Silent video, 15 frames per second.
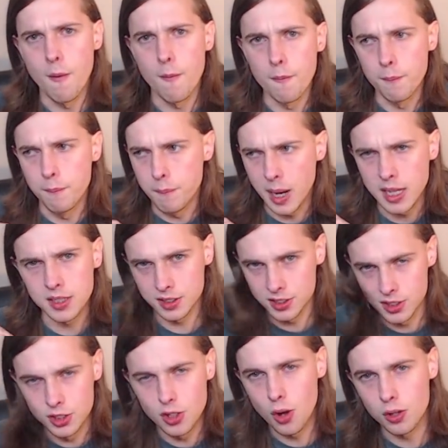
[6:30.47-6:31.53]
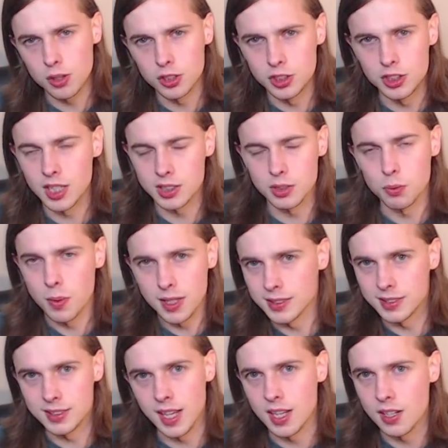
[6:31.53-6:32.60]
But it's not just one
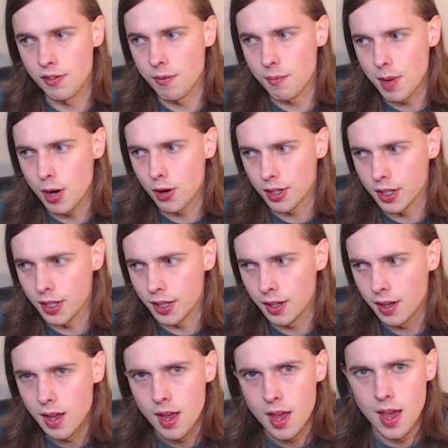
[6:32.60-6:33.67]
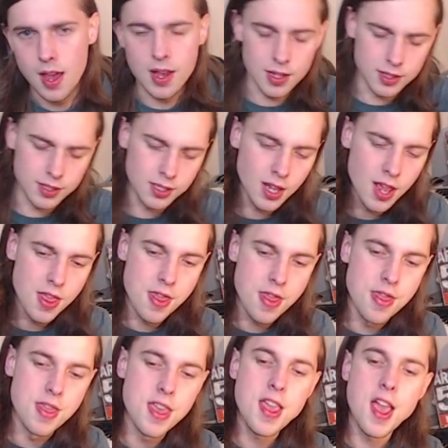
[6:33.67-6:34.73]
state of America. It's
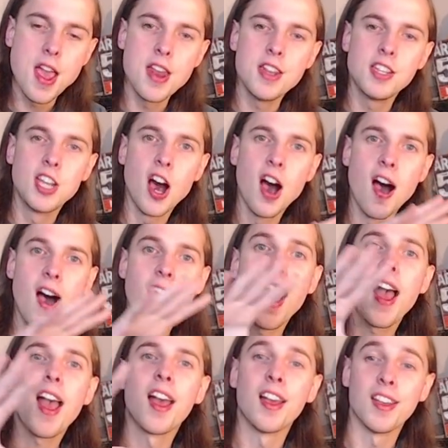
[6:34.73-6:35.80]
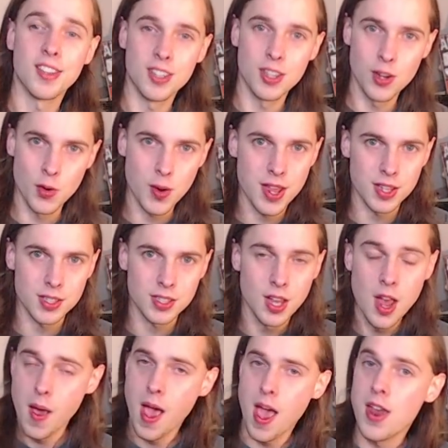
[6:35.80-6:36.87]
the entire US.
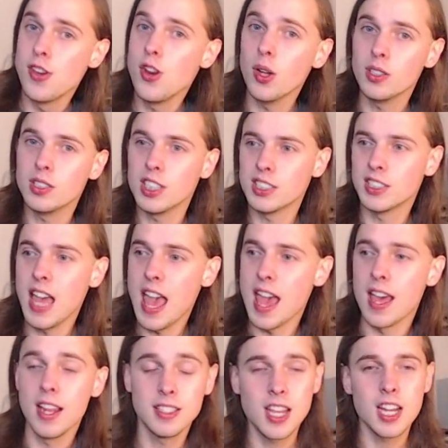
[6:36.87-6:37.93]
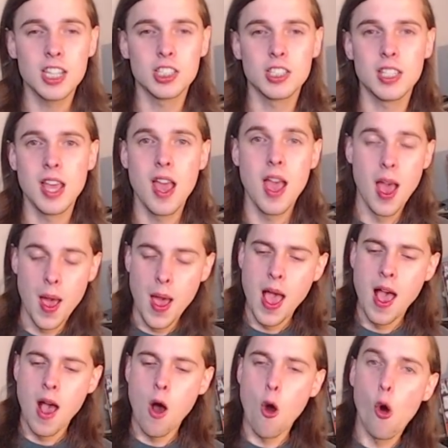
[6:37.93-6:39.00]
And not just that, it's actually
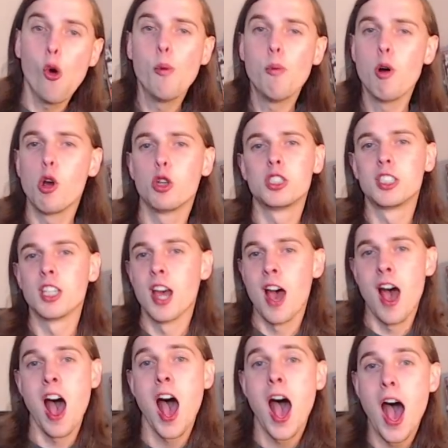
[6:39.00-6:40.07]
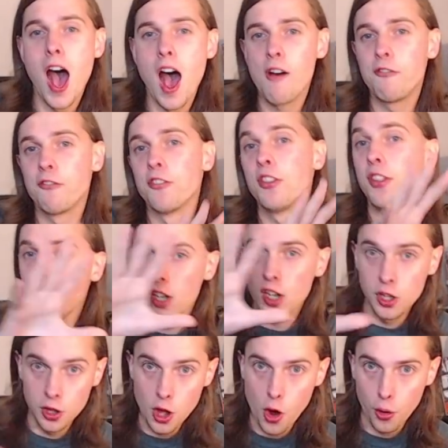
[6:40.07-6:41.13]
almost half the
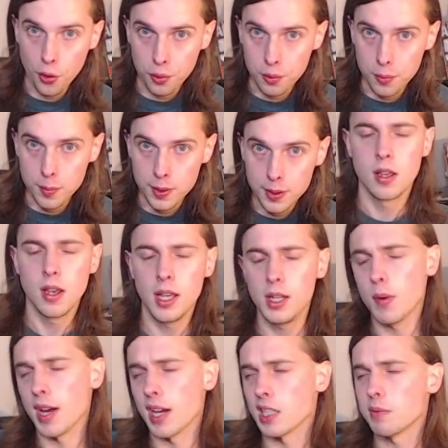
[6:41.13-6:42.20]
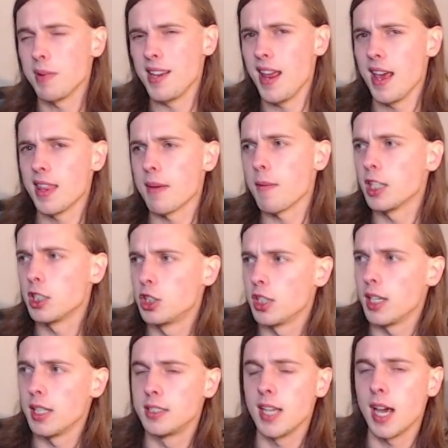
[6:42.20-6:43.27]
globe. Anyway, explain how they managed to
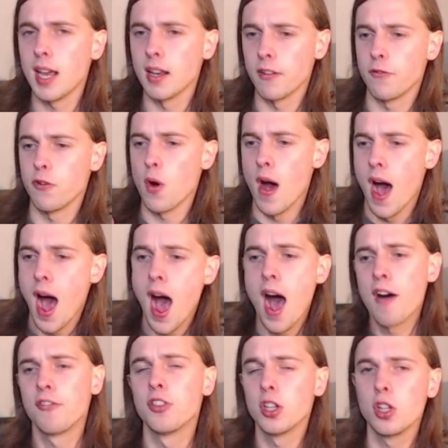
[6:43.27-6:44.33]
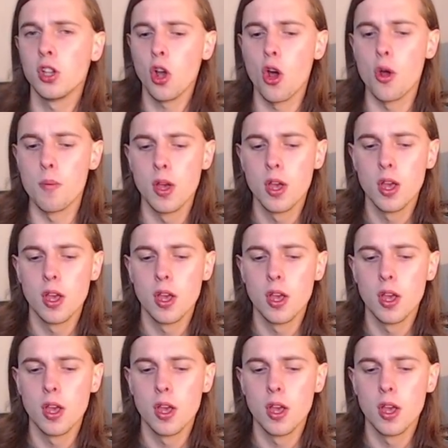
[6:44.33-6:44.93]
get data for half the globe